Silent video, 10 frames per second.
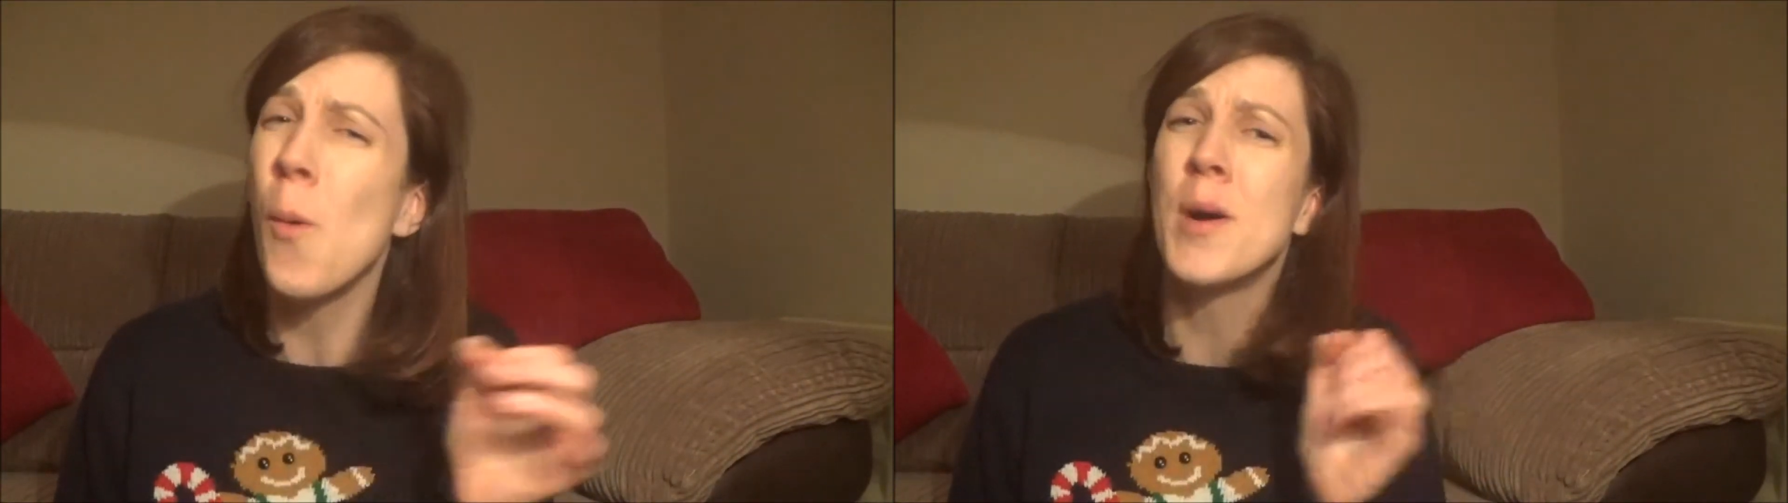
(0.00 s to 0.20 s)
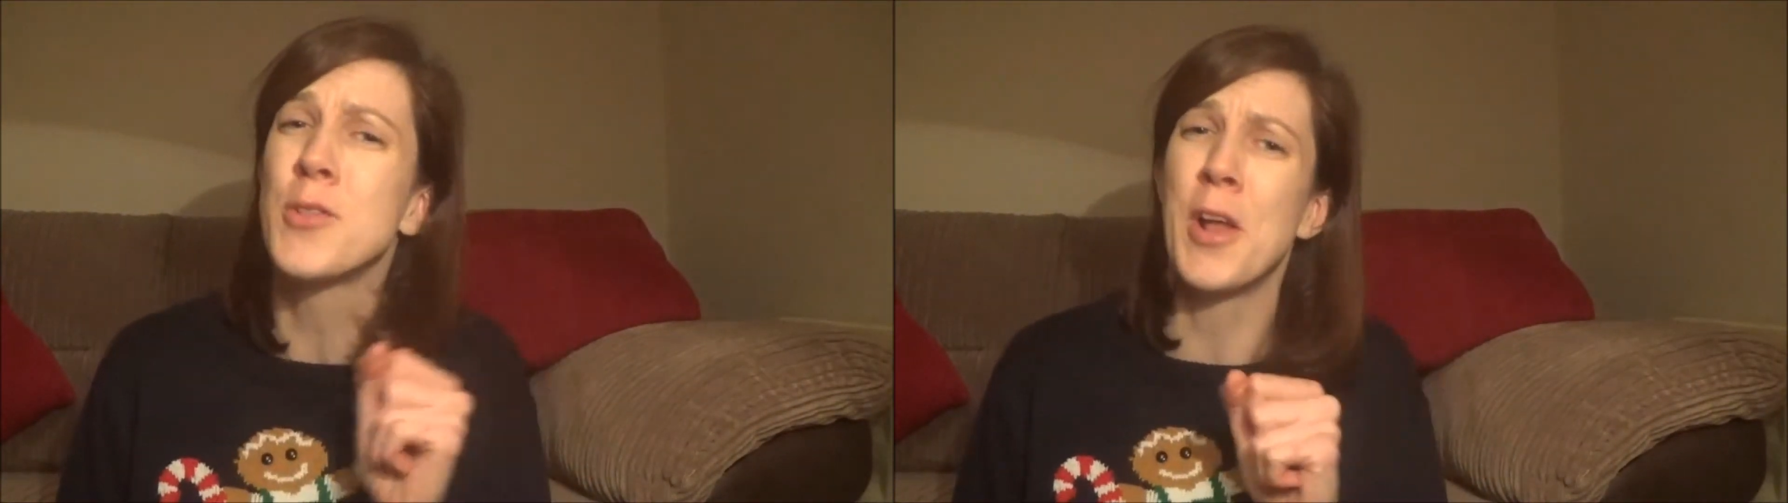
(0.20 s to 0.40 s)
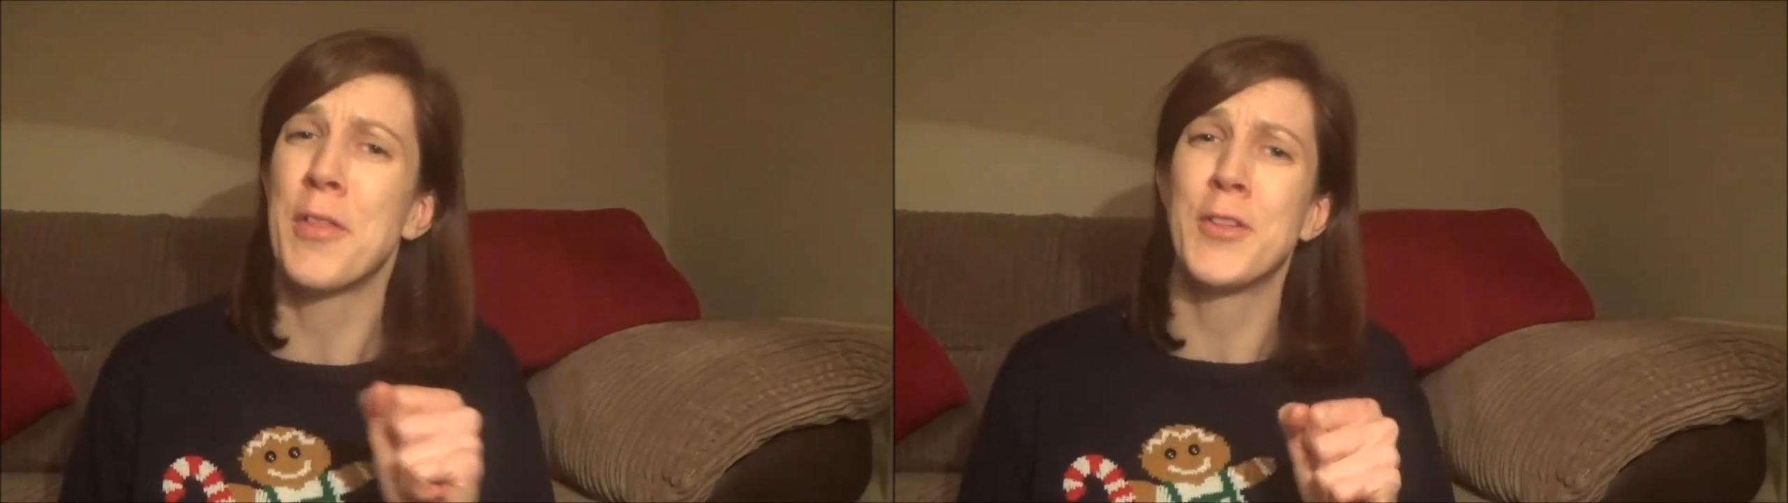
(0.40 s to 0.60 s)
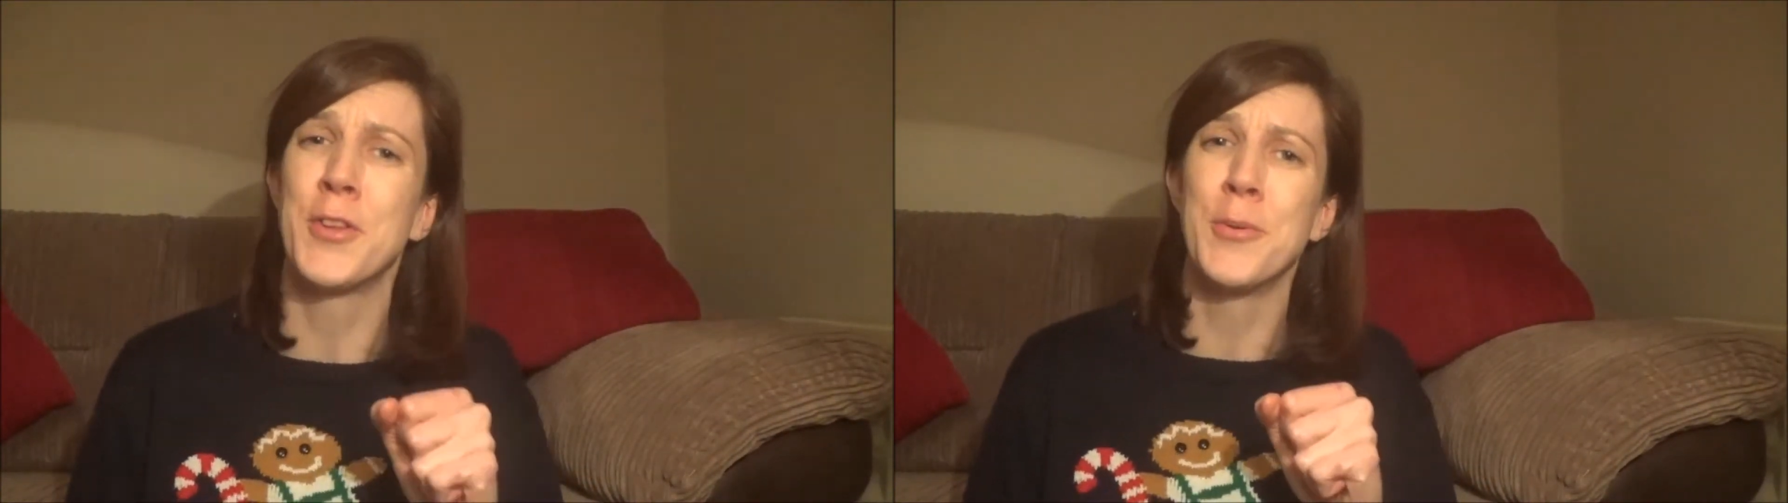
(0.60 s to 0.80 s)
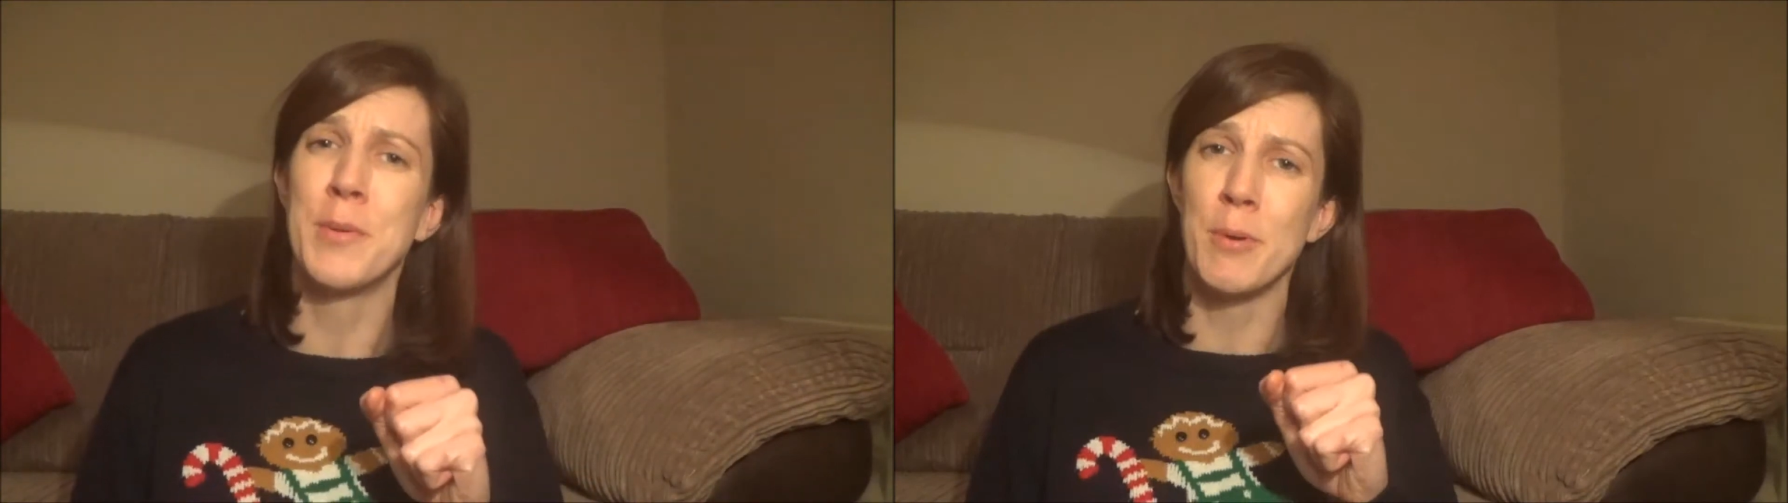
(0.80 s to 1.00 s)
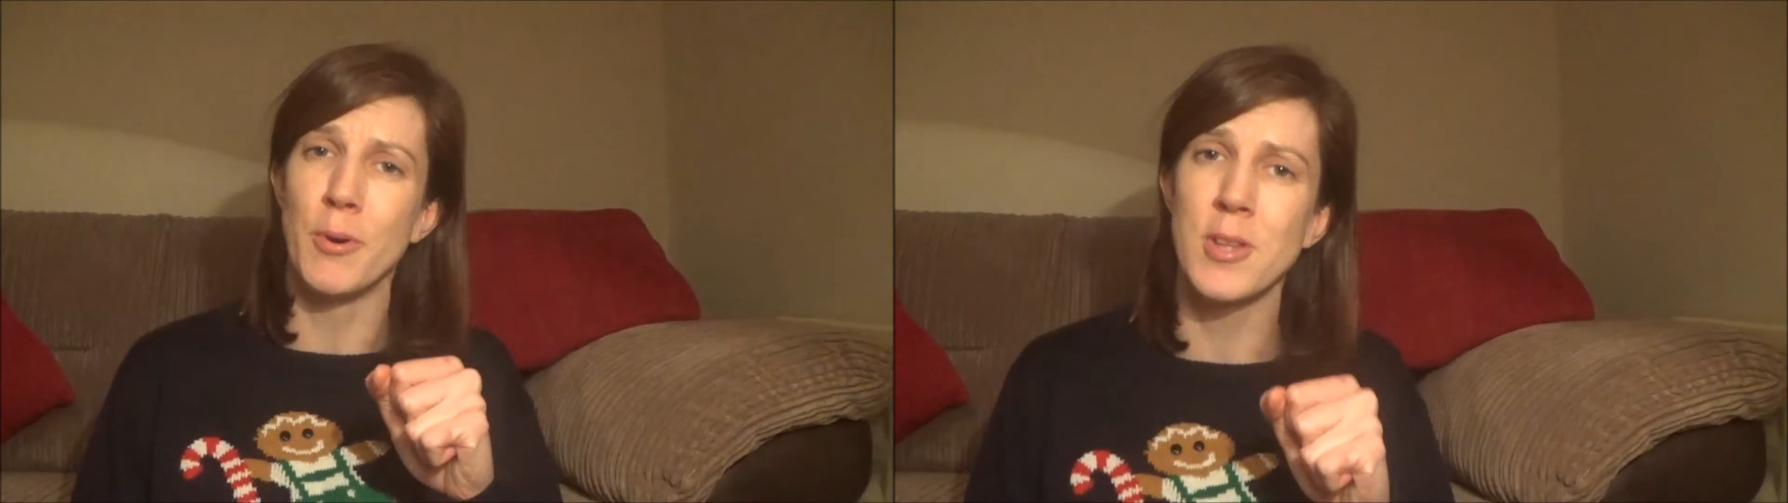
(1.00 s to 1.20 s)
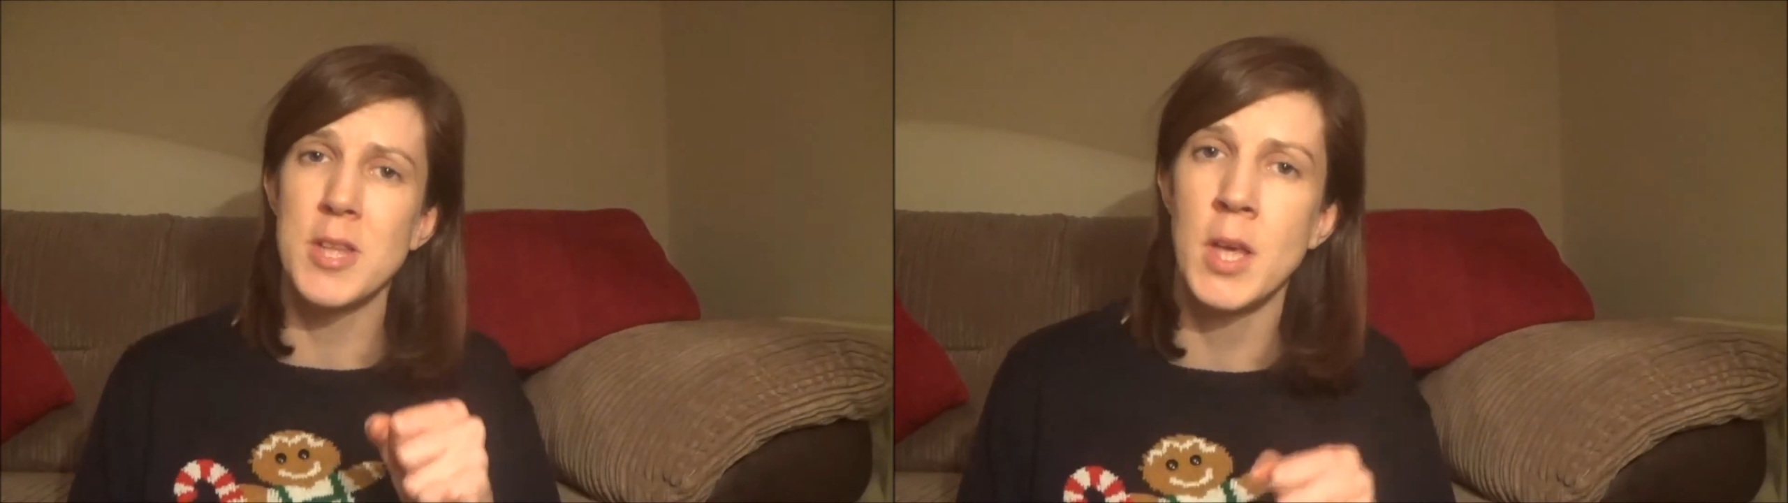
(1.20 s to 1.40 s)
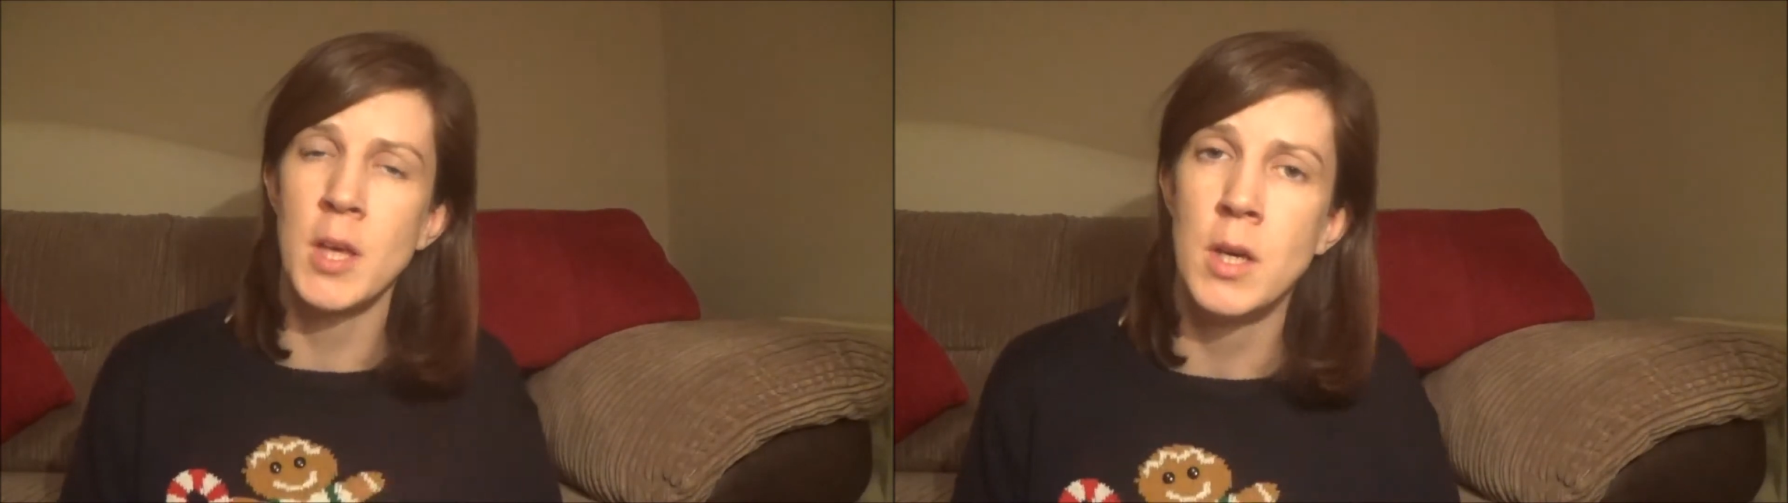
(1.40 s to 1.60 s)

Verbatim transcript: almost nothing to do with books.